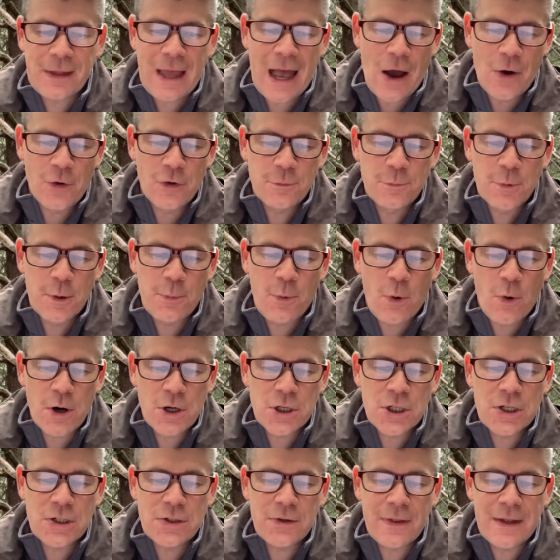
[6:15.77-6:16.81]
out of
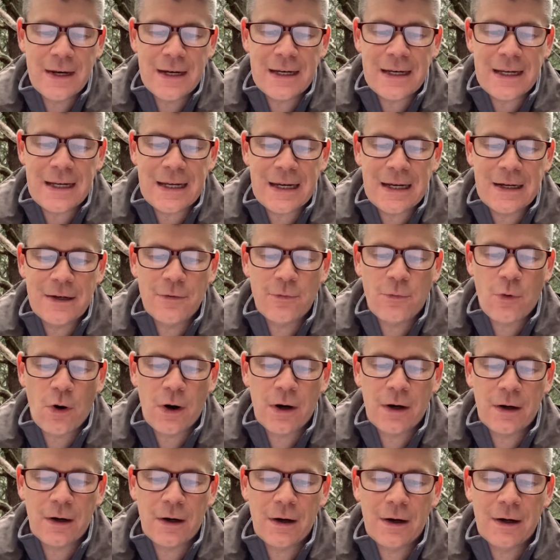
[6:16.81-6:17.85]
proportion to the need
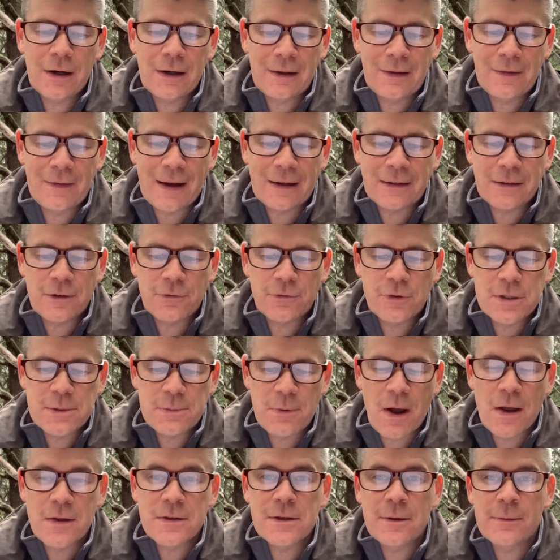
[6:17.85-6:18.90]
for collective
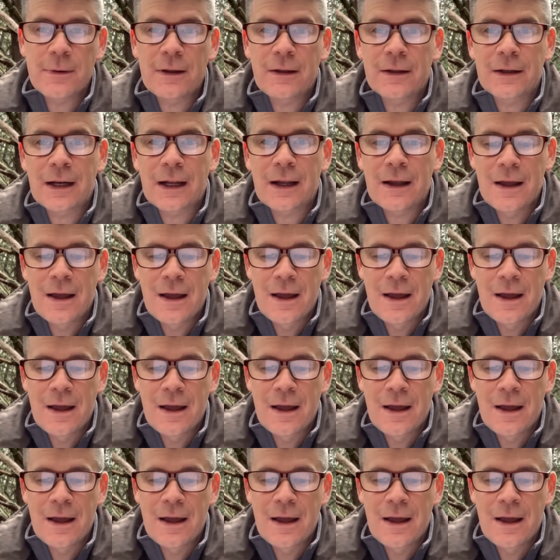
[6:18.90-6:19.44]
responsibility.